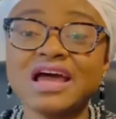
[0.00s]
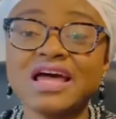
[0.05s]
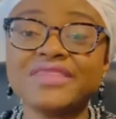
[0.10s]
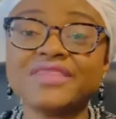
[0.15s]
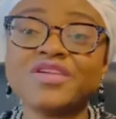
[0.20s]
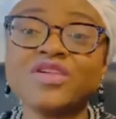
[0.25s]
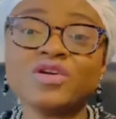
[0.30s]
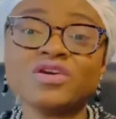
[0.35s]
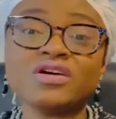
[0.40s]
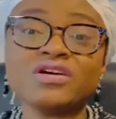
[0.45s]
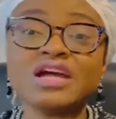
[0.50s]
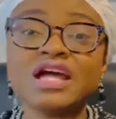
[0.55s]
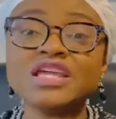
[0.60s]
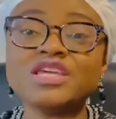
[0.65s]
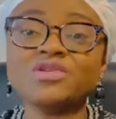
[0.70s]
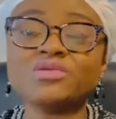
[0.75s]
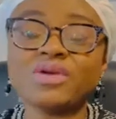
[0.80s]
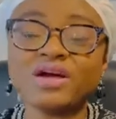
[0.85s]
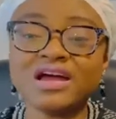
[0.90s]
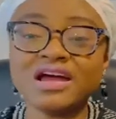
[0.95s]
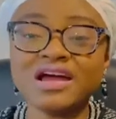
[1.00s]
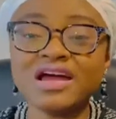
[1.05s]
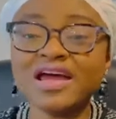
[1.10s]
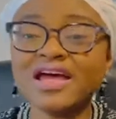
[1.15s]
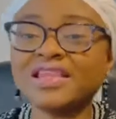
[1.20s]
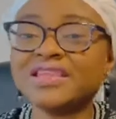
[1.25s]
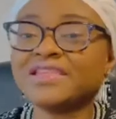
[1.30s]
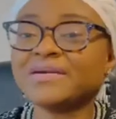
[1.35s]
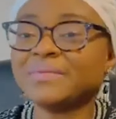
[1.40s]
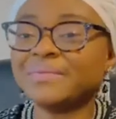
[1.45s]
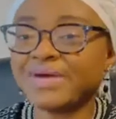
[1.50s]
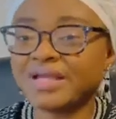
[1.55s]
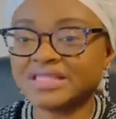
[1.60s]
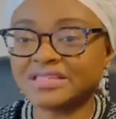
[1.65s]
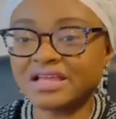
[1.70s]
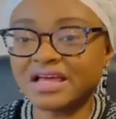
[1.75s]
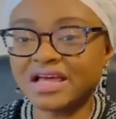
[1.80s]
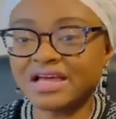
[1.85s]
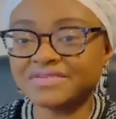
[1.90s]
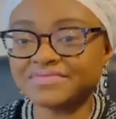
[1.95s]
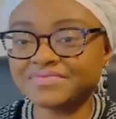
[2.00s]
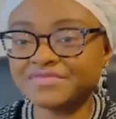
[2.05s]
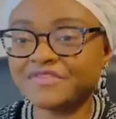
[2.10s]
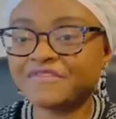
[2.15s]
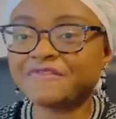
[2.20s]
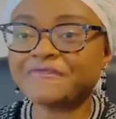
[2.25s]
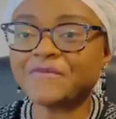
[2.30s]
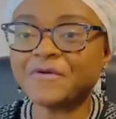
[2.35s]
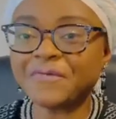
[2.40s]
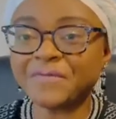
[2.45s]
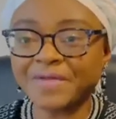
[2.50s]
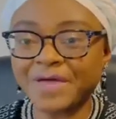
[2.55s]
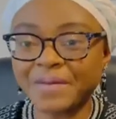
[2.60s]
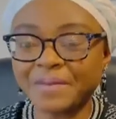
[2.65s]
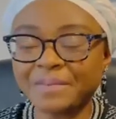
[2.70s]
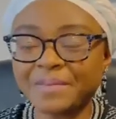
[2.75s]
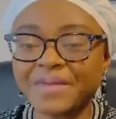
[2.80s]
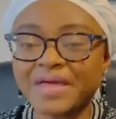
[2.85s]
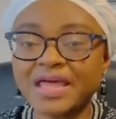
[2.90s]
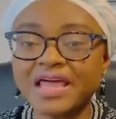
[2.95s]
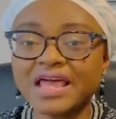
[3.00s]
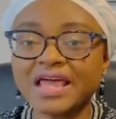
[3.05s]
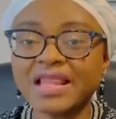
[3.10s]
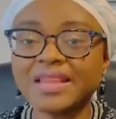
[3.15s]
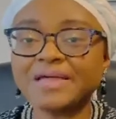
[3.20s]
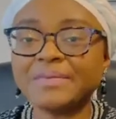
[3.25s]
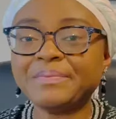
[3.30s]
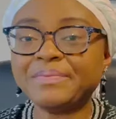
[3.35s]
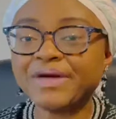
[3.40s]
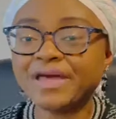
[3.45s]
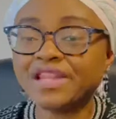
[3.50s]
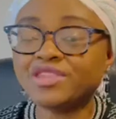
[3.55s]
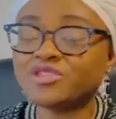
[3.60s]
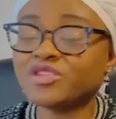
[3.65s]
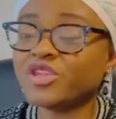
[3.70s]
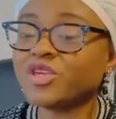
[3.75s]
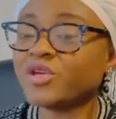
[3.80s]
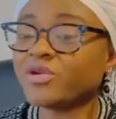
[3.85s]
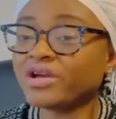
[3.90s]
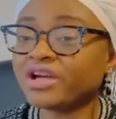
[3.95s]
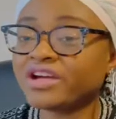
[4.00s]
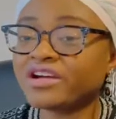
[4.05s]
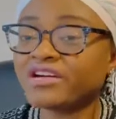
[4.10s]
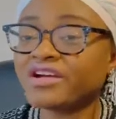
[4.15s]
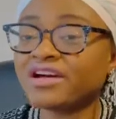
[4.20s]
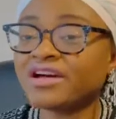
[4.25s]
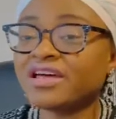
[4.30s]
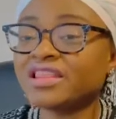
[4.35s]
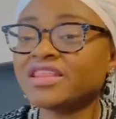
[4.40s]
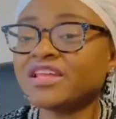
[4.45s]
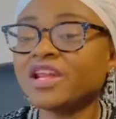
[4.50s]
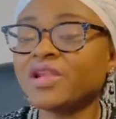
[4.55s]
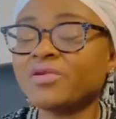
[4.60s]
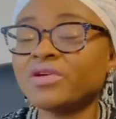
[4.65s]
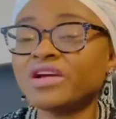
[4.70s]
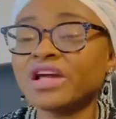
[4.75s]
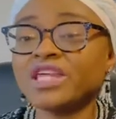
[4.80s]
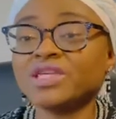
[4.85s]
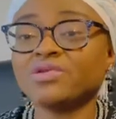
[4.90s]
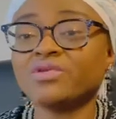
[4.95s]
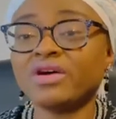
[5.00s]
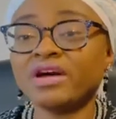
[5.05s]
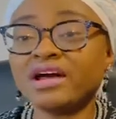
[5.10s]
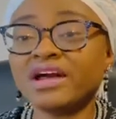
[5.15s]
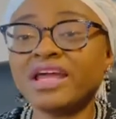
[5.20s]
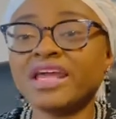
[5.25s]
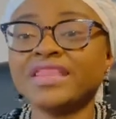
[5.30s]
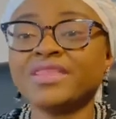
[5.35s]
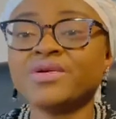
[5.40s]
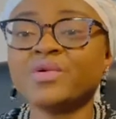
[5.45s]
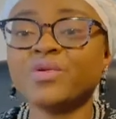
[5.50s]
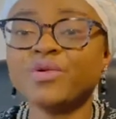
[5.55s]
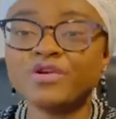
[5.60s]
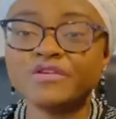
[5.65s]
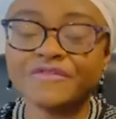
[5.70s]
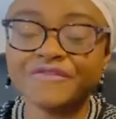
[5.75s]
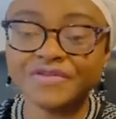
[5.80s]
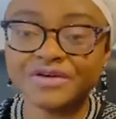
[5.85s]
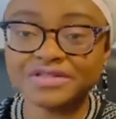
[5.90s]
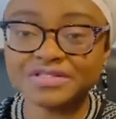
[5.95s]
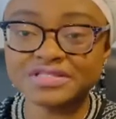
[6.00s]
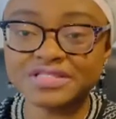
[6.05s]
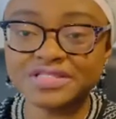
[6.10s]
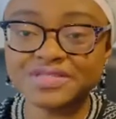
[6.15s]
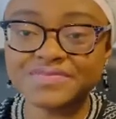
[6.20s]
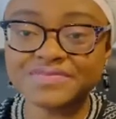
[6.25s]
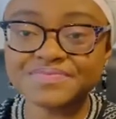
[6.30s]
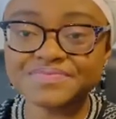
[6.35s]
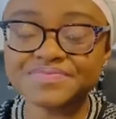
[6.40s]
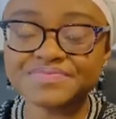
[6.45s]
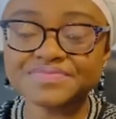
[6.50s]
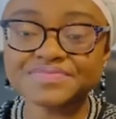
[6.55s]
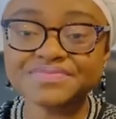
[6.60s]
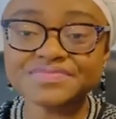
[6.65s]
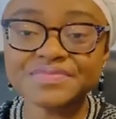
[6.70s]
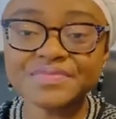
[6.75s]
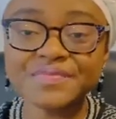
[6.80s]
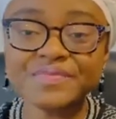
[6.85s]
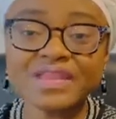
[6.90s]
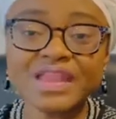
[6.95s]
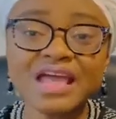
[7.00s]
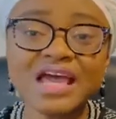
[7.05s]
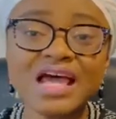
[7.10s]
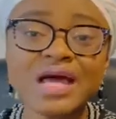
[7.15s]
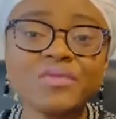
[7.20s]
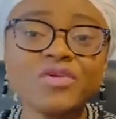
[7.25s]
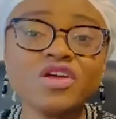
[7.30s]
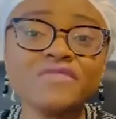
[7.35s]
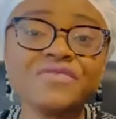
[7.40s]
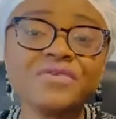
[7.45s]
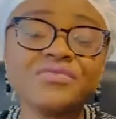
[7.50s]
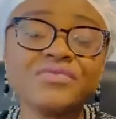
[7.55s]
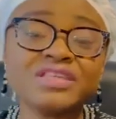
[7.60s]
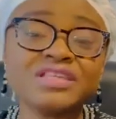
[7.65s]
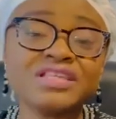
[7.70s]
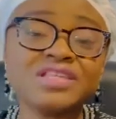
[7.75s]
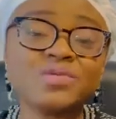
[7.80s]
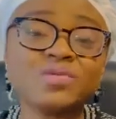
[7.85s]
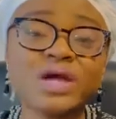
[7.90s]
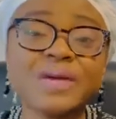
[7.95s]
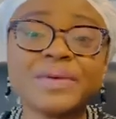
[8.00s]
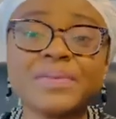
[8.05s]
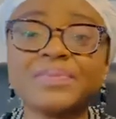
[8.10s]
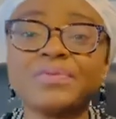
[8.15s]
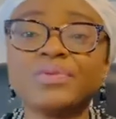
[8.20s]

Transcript: the younger you are, the better for them. The longer you are in the workforce. And one of the reasons why